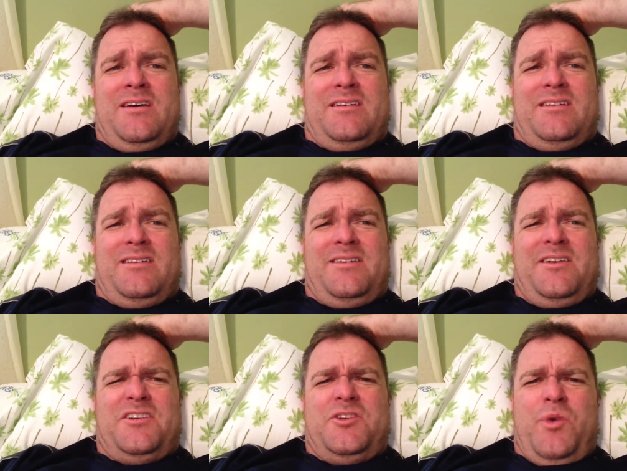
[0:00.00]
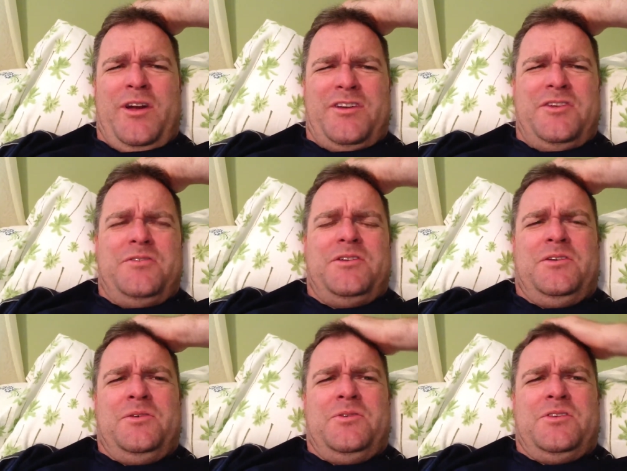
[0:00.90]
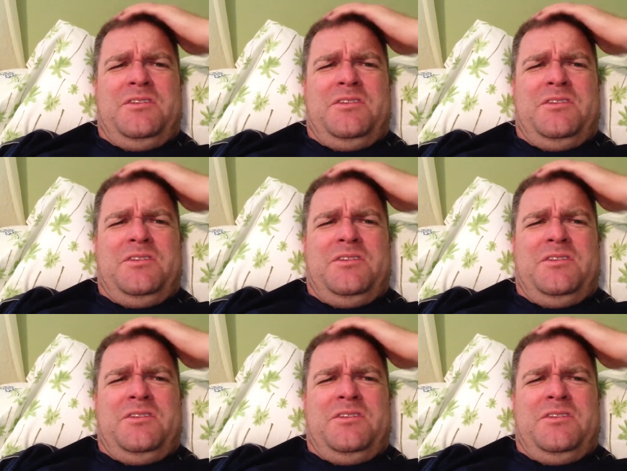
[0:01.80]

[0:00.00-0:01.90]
wearing tutus,